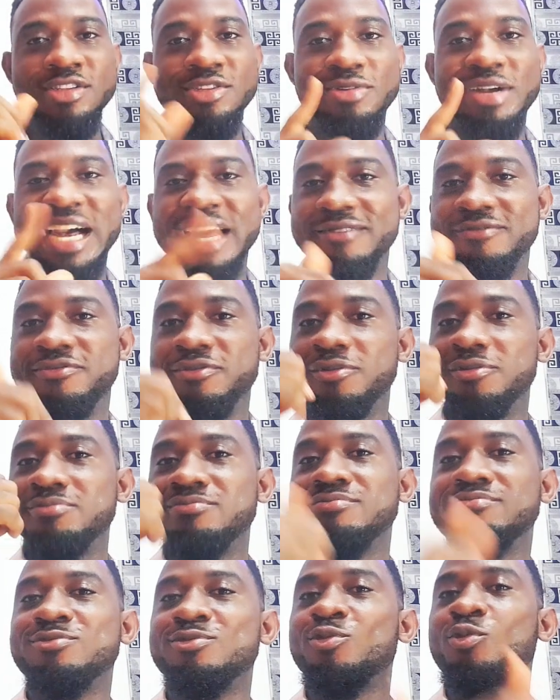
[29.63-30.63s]
to have
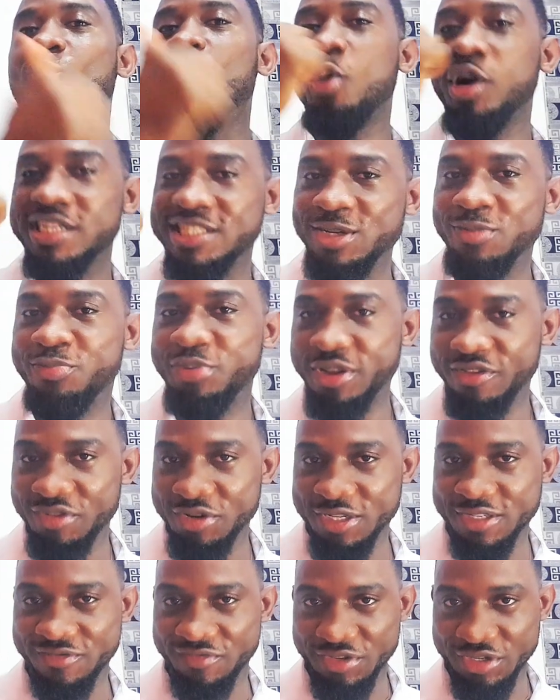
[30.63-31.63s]
watch the
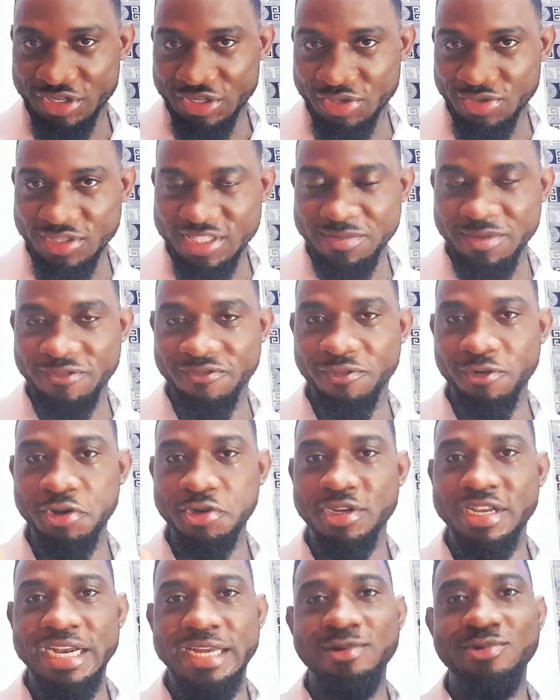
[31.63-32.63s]
previous videos before
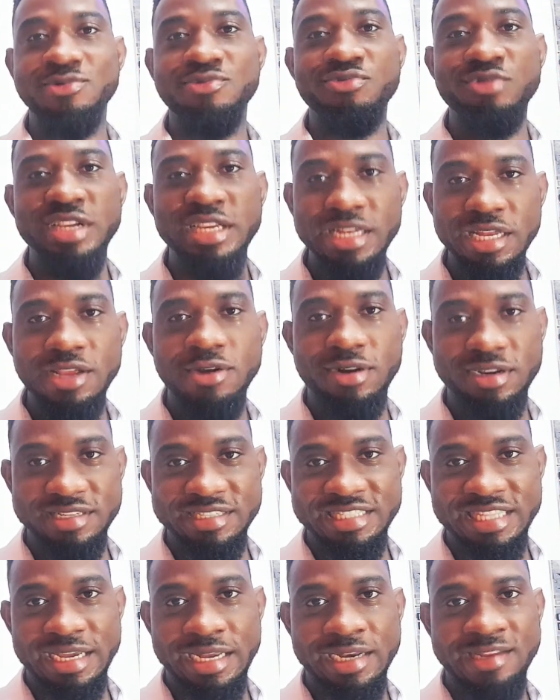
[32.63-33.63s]
you can really
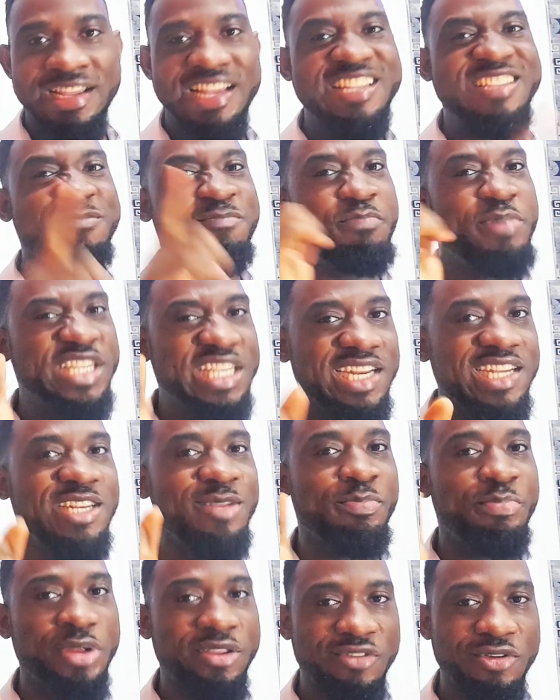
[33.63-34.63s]
understand it, especially
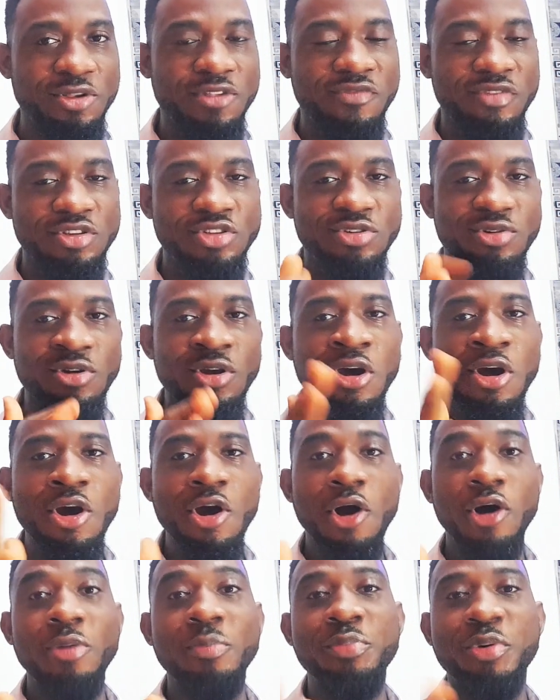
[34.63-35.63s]
the previous video
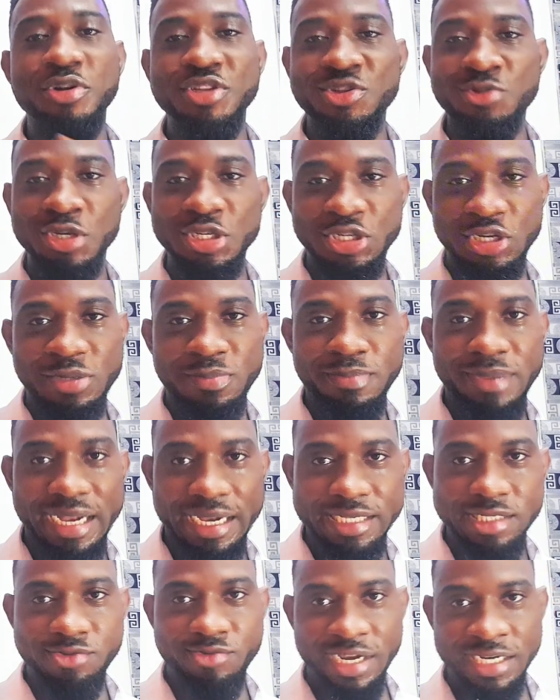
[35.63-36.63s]
on punctuation
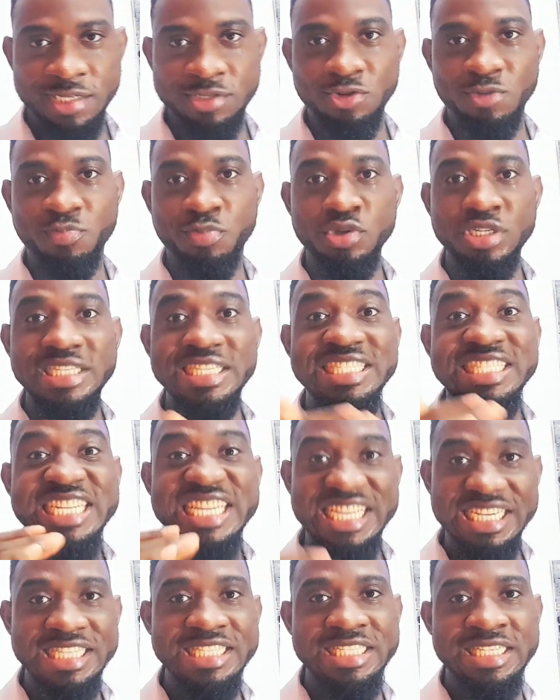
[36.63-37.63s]
marks, right? It will put
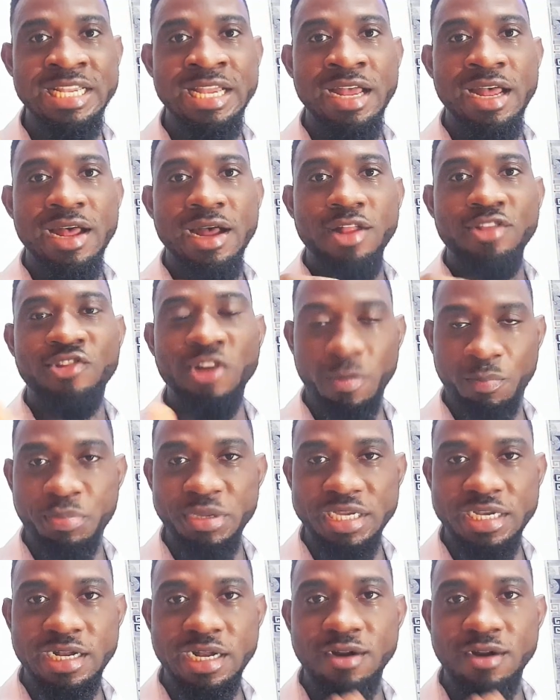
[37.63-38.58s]
this topic